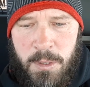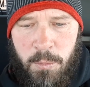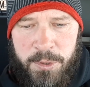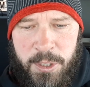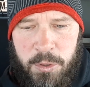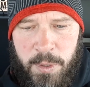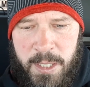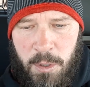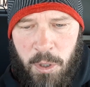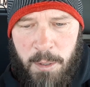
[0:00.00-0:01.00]
with a
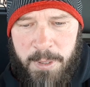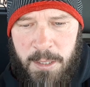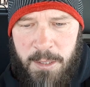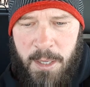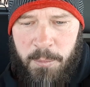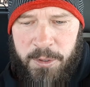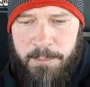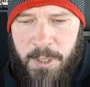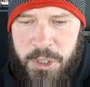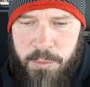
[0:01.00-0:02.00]
great army and with
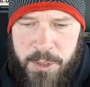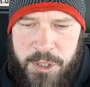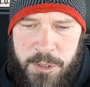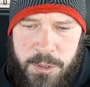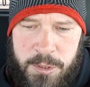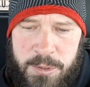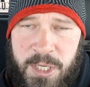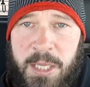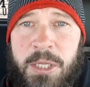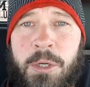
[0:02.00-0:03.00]
much riches. Is
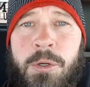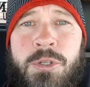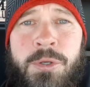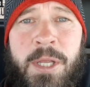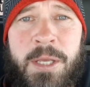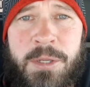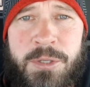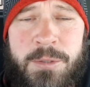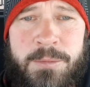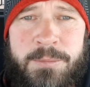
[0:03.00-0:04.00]
that years or days?